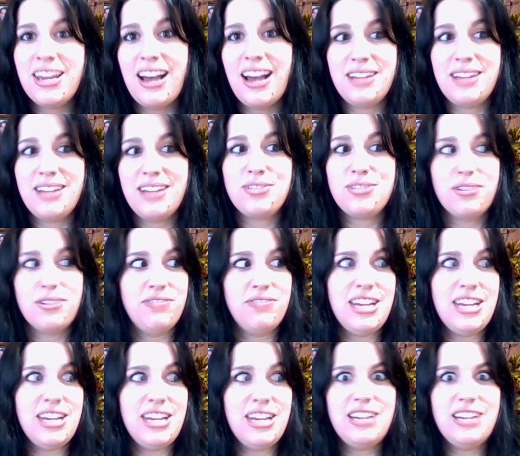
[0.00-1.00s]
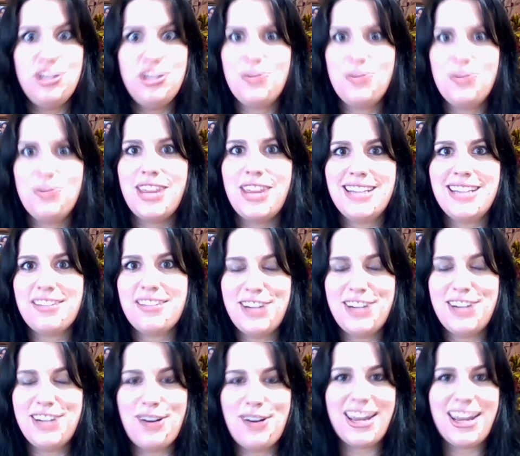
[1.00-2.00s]
I sort of need new things every
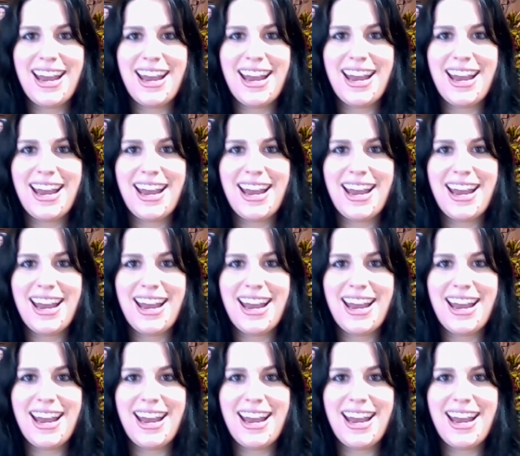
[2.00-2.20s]
now and again.